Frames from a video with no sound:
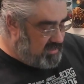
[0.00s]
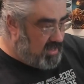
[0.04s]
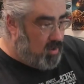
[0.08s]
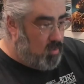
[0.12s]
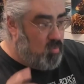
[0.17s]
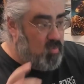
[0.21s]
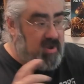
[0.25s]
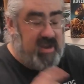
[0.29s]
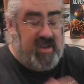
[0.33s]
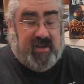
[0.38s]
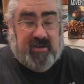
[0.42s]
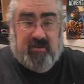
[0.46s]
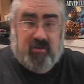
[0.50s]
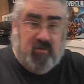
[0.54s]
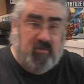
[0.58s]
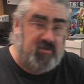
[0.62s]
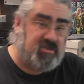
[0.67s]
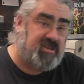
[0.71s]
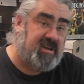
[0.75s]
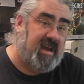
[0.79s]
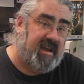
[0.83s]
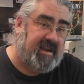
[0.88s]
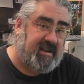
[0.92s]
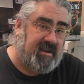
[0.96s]
When I do
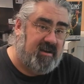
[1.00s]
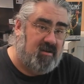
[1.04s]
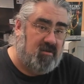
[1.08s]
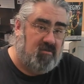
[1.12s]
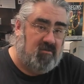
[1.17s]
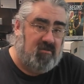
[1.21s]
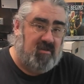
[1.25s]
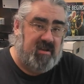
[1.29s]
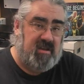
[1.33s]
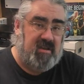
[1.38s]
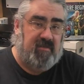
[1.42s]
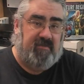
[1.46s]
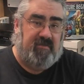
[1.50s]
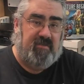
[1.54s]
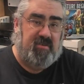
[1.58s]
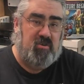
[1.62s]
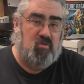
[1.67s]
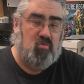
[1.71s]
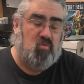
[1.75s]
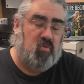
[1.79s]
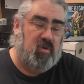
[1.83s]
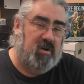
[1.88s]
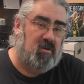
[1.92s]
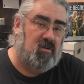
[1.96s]
check out Reef,
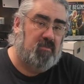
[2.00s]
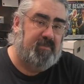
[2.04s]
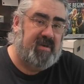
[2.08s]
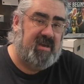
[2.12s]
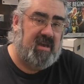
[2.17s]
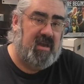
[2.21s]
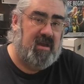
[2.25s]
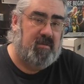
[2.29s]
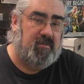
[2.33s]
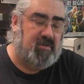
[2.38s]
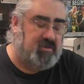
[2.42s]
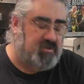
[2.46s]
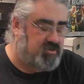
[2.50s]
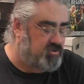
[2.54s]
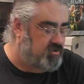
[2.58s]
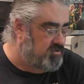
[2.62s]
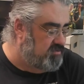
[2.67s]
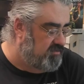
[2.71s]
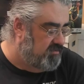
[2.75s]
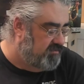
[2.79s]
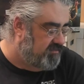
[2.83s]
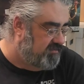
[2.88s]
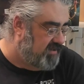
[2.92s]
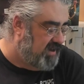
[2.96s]
you will be able
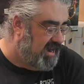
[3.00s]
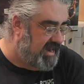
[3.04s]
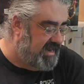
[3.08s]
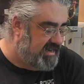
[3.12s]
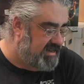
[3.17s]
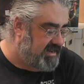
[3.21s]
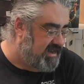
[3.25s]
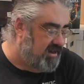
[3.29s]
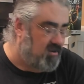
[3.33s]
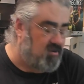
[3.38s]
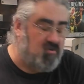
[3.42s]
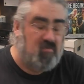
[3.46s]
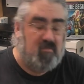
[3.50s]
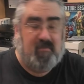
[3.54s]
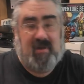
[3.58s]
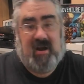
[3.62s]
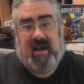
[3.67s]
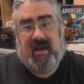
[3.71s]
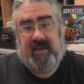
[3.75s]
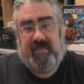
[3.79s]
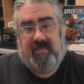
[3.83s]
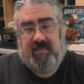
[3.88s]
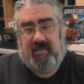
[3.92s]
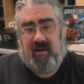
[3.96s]
to find out
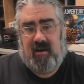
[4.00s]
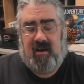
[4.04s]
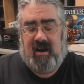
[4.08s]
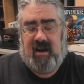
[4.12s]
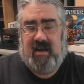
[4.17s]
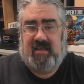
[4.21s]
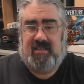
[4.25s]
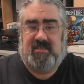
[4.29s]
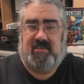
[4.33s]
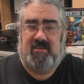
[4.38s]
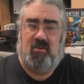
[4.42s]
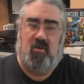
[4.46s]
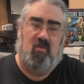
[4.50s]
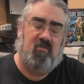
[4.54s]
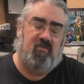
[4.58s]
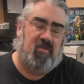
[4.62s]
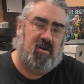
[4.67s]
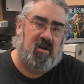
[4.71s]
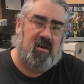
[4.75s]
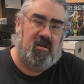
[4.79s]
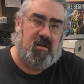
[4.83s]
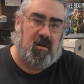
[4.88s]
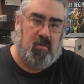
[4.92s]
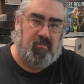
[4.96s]
my thoughts over
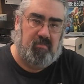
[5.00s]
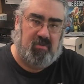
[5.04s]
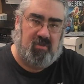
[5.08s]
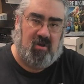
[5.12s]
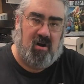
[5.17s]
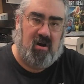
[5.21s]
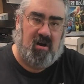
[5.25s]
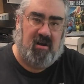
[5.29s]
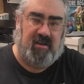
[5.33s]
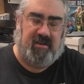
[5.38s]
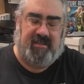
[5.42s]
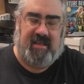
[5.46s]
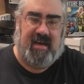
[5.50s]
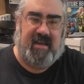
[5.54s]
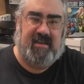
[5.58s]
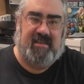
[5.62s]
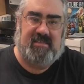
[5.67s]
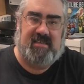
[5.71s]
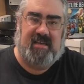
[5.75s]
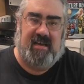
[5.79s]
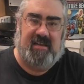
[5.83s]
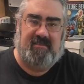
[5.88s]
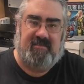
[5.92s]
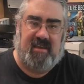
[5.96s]
on our blog. That
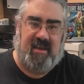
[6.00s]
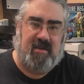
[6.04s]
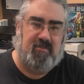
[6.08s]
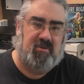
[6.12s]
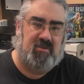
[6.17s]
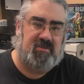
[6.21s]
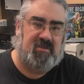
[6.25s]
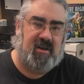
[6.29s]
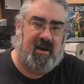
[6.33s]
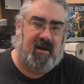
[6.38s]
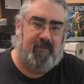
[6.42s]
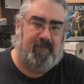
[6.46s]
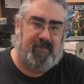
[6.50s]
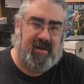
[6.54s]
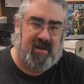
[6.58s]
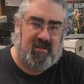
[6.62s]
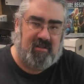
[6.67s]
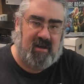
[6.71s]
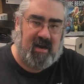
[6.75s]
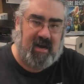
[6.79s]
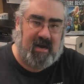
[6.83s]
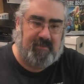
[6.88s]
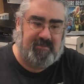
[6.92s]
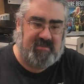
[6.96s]
is at
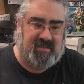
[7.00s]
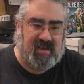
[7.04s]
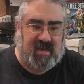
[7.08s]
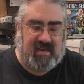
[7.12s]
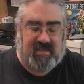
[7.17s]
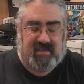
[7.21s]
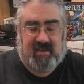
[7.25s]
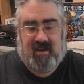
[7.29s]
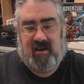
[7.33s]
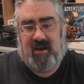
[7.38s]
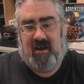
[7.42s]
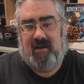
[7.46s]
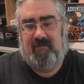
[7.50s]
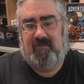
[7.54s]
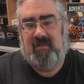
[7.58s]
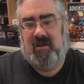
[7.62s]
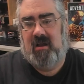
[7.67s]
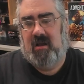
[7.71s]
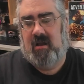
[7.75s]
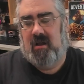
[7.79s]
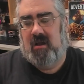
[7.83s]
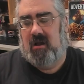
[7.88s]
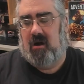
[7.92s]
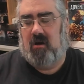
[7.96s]
tabletopbellhop.com.
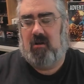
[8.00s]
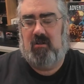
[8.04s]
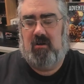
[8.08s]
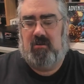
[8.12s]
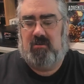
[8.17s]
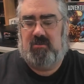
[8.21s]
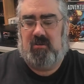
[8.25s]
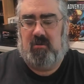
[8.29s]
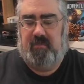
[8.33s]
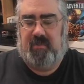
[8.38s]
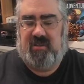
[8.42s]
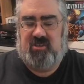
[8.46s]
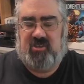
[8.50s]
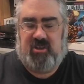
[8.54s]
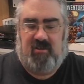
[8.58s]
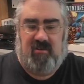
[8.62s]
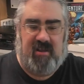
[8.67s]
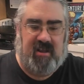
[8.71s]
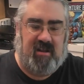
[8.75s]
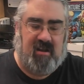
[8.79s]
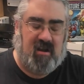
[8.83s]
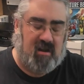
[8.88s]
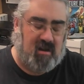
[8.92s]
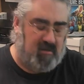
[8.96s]
I'll also be
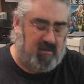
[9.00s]
sharing